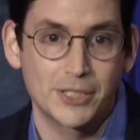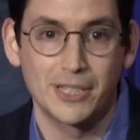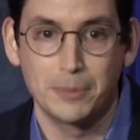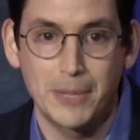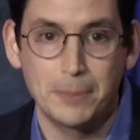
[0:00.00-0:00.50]

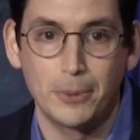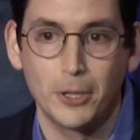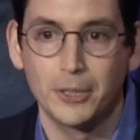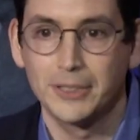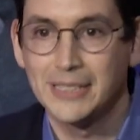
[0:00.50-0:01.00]
to the
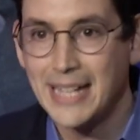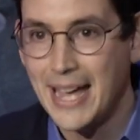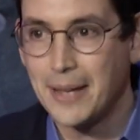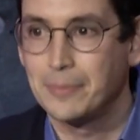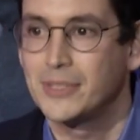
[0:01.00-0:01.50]
people
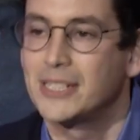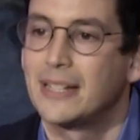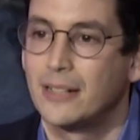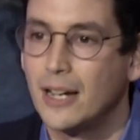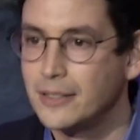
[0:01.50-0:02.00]
named
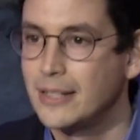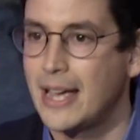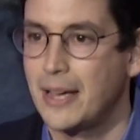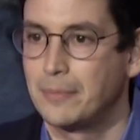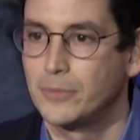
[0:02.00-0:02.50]
and
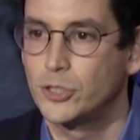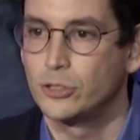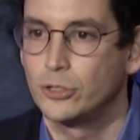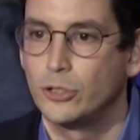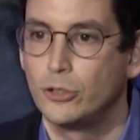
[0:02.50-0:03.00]
unnamed